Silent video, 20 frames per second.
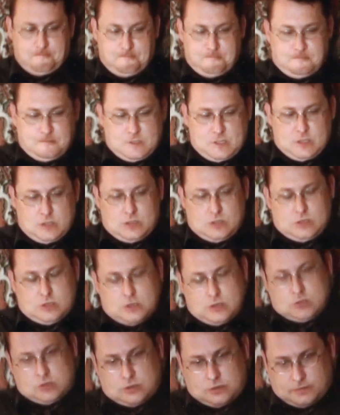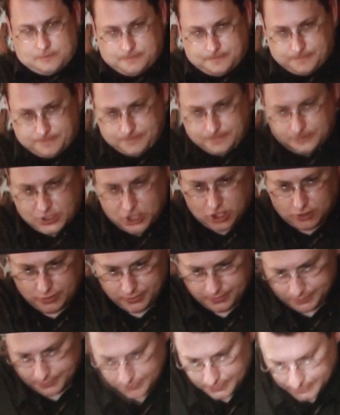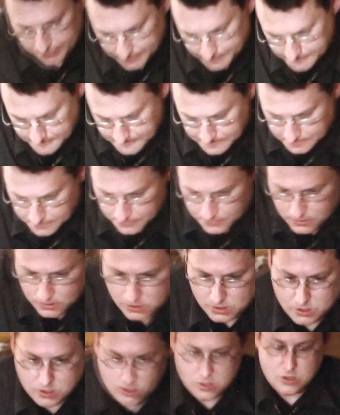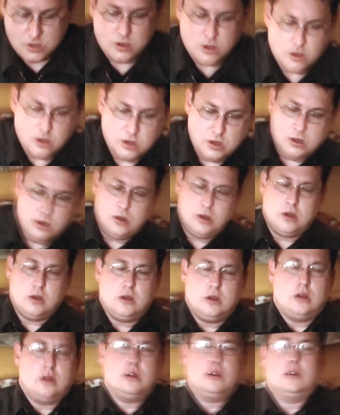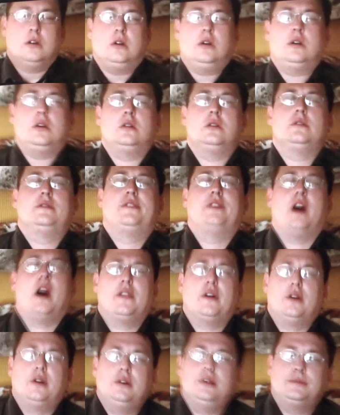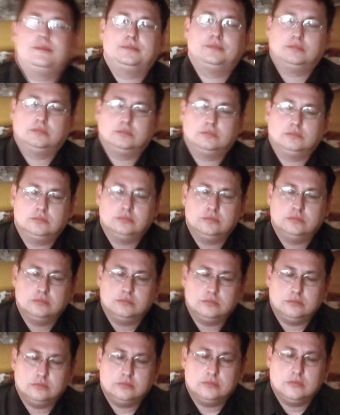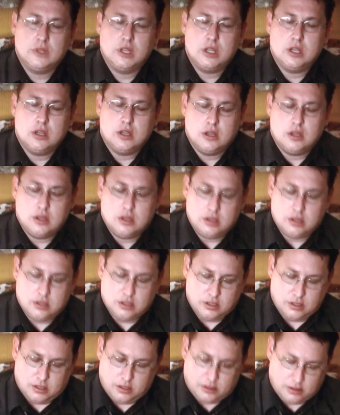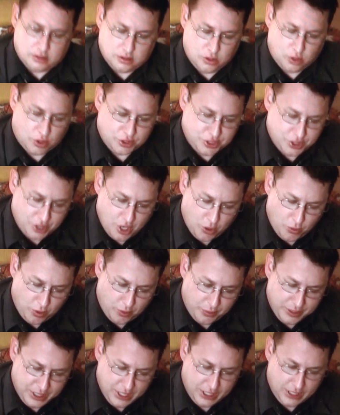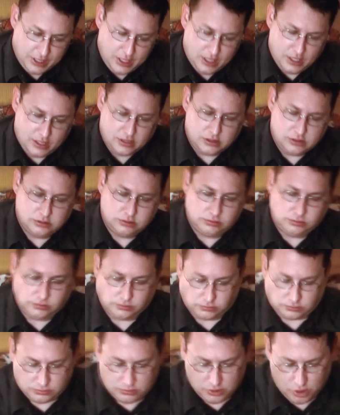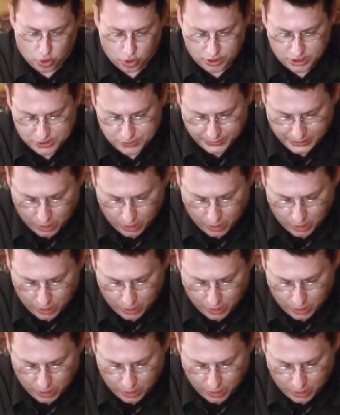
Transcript: And I'm resuming play on my computer, and it and it takes it right where it leaves off, so that's cool. Lord, you know what we need. And this is the preacher